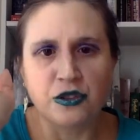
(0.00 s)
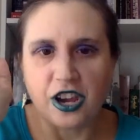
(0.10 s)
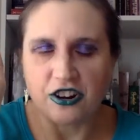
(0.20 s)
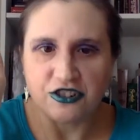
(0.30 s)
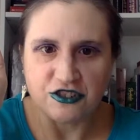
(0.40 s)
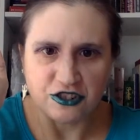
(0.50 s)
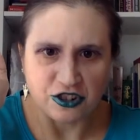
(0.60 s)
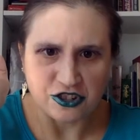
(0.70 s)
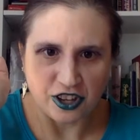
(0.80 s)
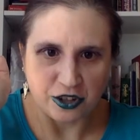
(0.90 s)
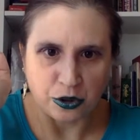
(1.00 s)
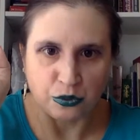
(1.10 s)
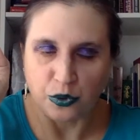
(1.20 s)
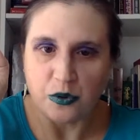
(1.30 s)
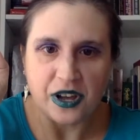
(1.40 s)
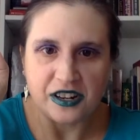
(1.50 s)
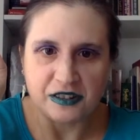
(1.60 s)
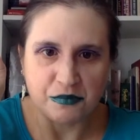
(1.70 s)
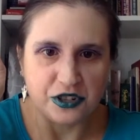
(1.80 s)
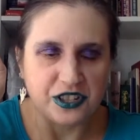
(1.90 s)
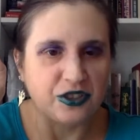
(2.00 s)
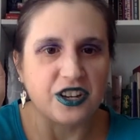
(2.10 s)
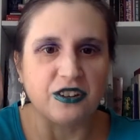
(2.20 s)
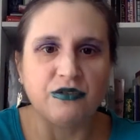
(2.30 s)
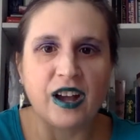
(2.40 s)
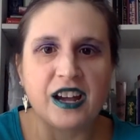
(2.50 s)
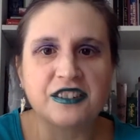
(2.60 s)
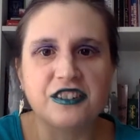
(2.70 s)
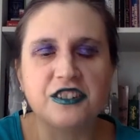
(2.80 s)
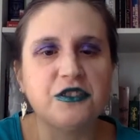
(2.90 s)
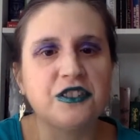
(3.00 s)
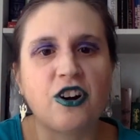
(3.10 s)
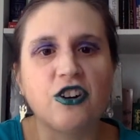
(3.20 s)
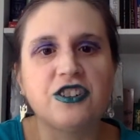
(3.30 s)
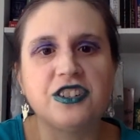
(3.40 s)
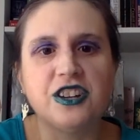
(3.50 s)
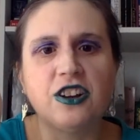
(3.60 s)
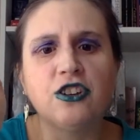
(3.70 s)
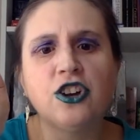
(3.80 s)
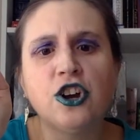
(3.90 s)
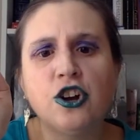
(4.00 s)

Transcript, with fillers: characters are just like thrown at us pretty thick and fast, and so it's hard to tell